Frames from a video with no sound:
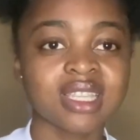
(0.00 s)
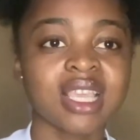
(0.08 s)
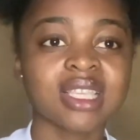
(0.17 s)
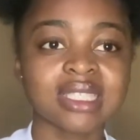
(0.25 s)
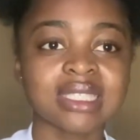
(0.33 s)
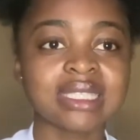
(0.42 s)

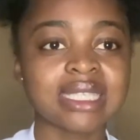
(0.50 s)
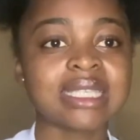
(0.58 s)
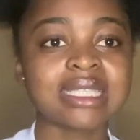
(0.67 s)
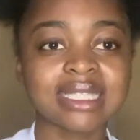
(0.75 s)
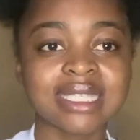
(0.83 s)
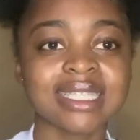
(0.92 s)
Like,
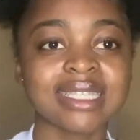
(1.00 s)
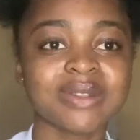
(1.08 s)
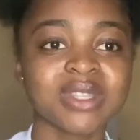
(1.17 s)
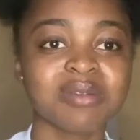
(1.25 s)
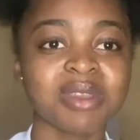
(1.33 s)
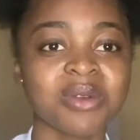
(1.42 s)
16,
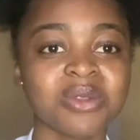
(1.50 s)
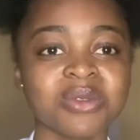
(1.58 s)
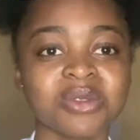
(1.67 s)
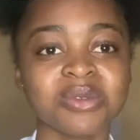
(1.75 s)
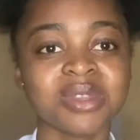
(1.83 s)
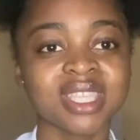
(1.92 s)
what am I going to
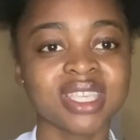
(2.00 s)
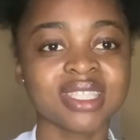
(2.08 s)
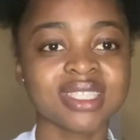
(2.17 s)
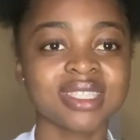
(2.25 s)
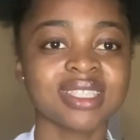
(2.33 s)
do with it?